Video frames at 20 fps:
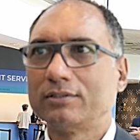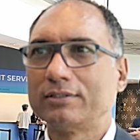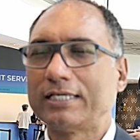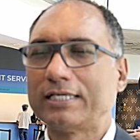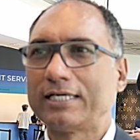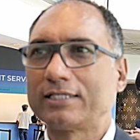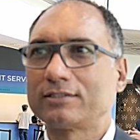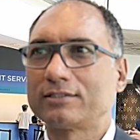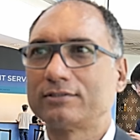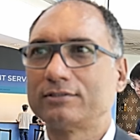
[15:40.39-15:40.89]

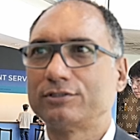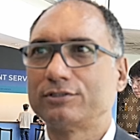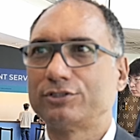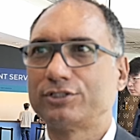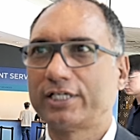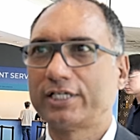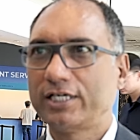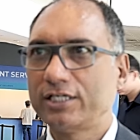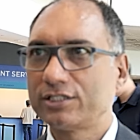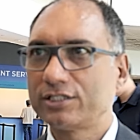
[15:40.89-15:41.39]

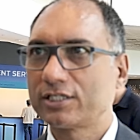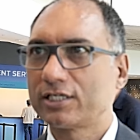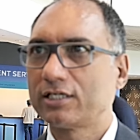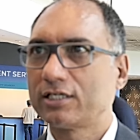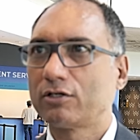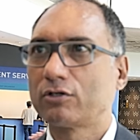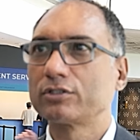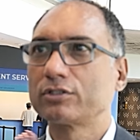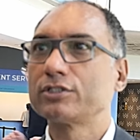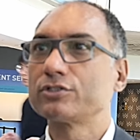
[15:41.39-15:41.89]
that
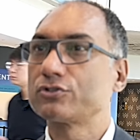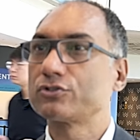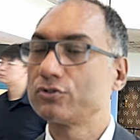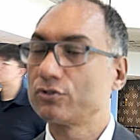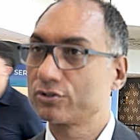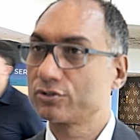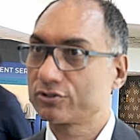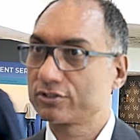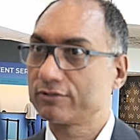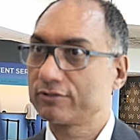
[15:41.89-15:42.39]
data or the
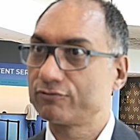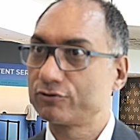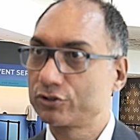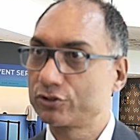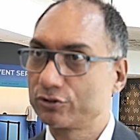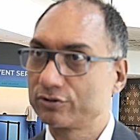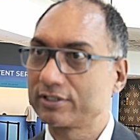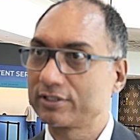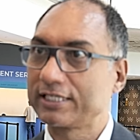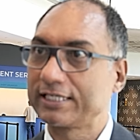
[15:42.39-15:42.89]
source of
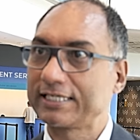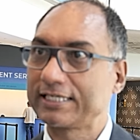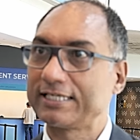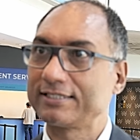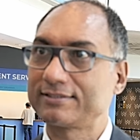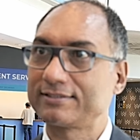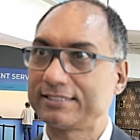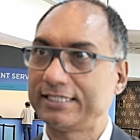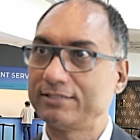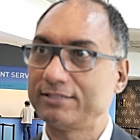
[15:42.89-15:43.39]
truth, like
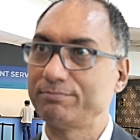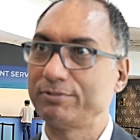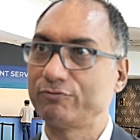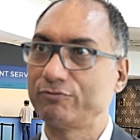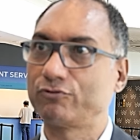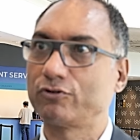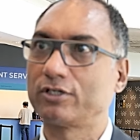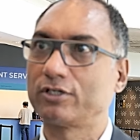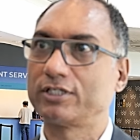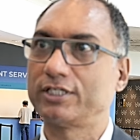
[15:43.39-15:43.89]
I said
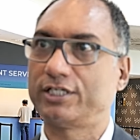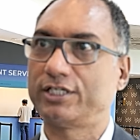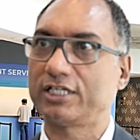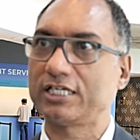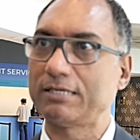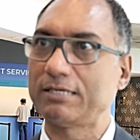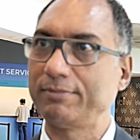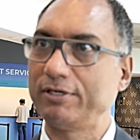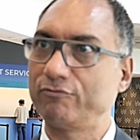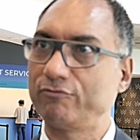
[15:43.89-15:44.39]
before, data
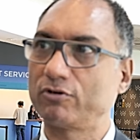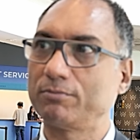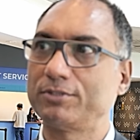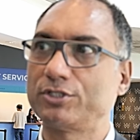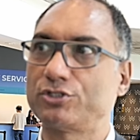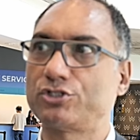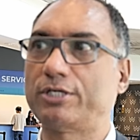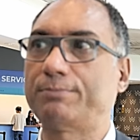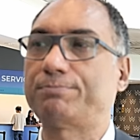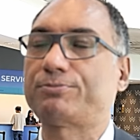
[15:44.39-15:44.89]
coming from
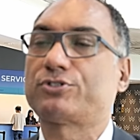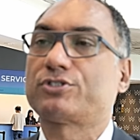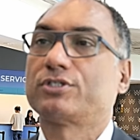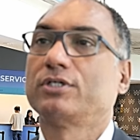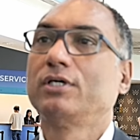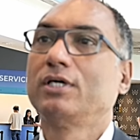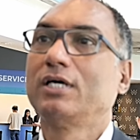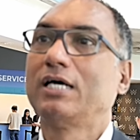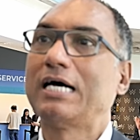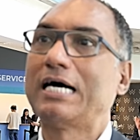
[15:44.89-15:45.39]
the
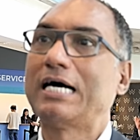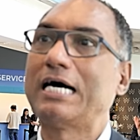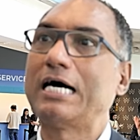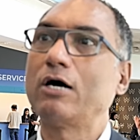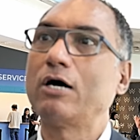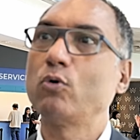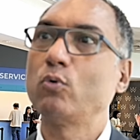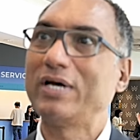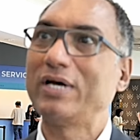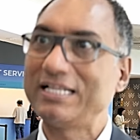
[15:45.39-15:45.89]
ships,
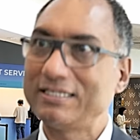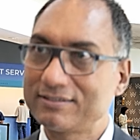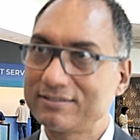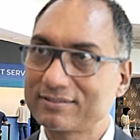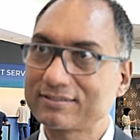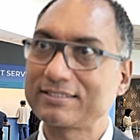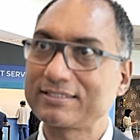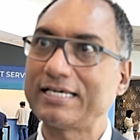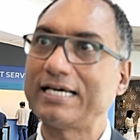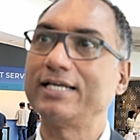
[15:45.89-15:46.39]
how
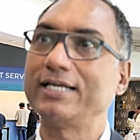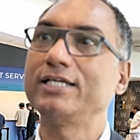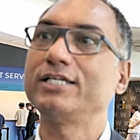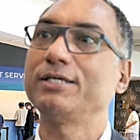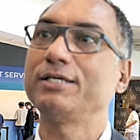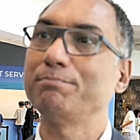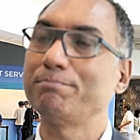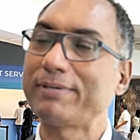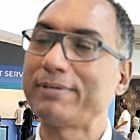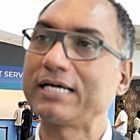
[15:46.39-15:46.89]
else can
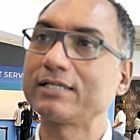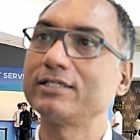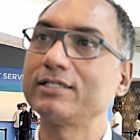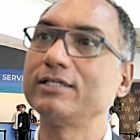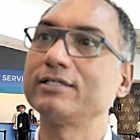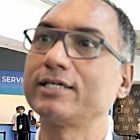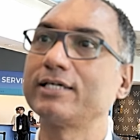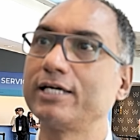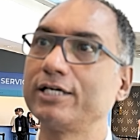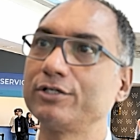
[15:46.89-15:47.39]
it impact the
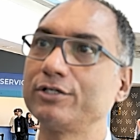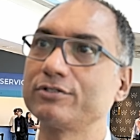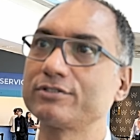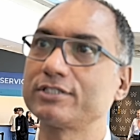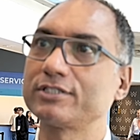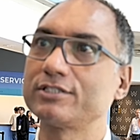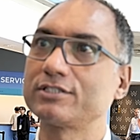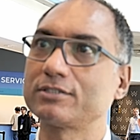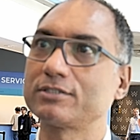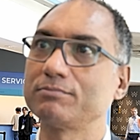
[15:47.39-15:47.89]
entire
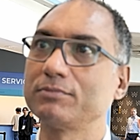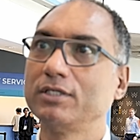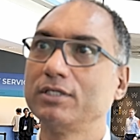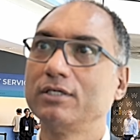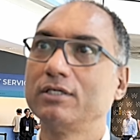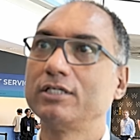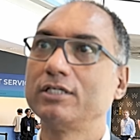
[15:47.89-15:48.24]
ecosystem?